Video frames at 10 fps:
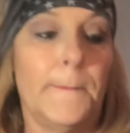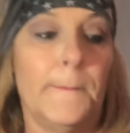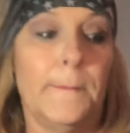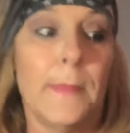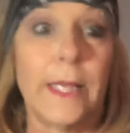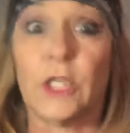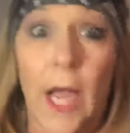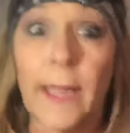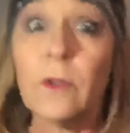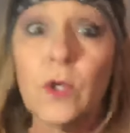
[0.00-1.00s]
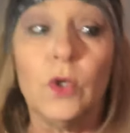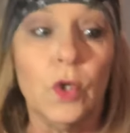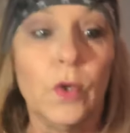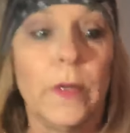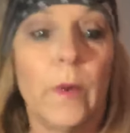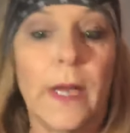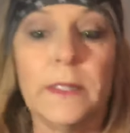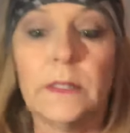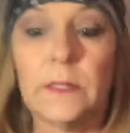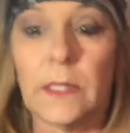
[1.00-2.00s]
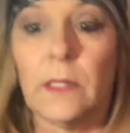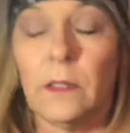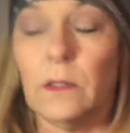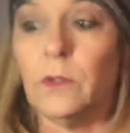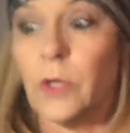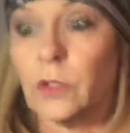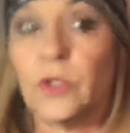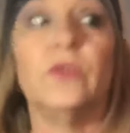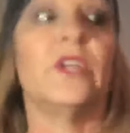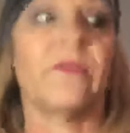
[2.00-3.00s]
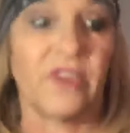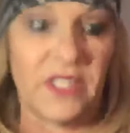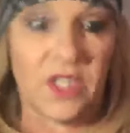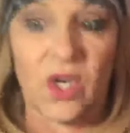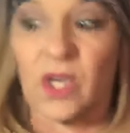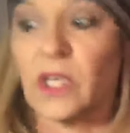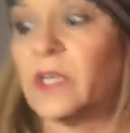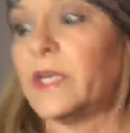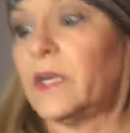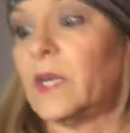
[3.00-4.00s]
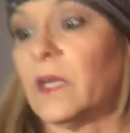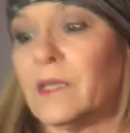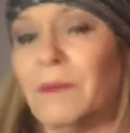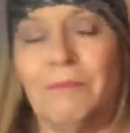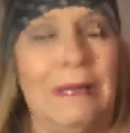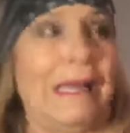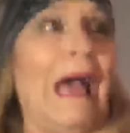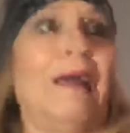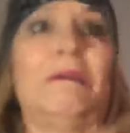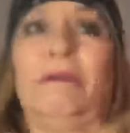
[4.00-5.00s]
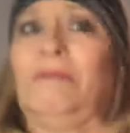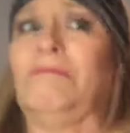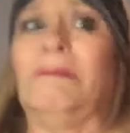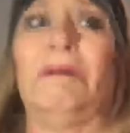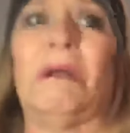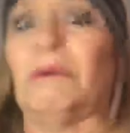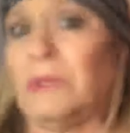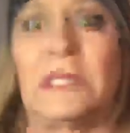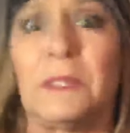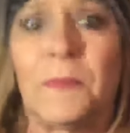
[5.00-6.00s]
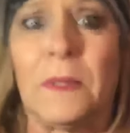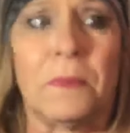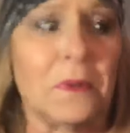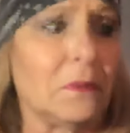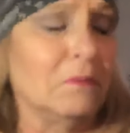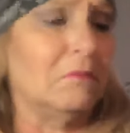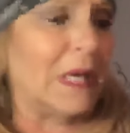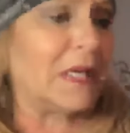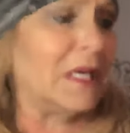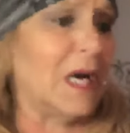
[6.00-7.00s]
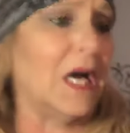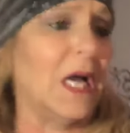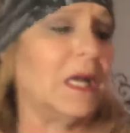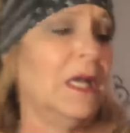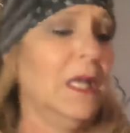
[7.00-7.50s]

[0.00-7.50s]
My child knew who he was and knows who Jeffree Star and all that. Like, how do you know these people? Oh my God.